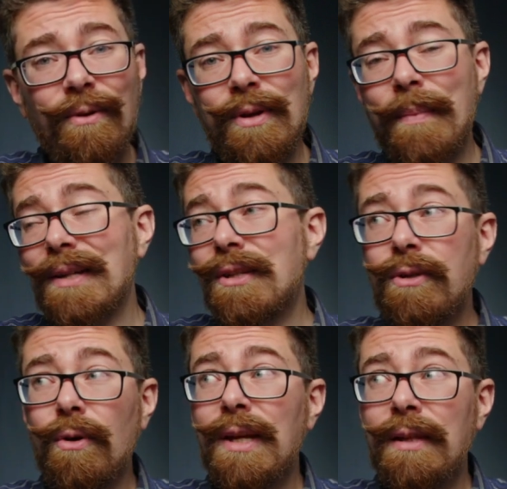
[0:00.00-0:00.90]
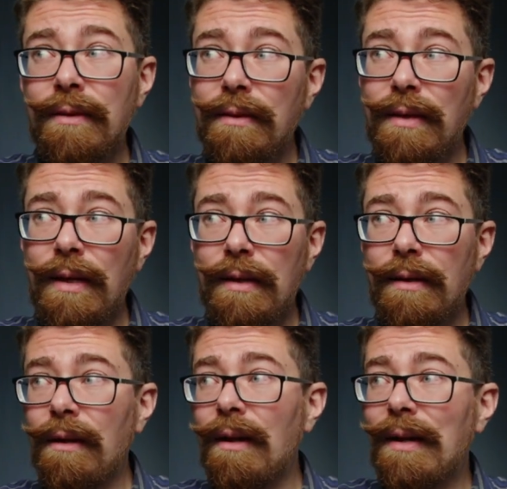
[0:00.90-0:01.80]
or you're back to knocking the
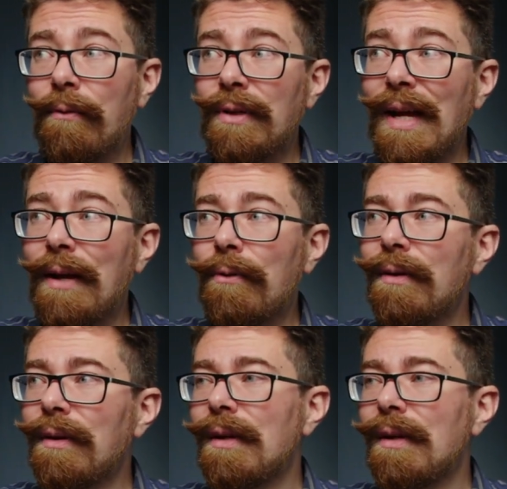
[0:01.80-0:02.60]
light level down,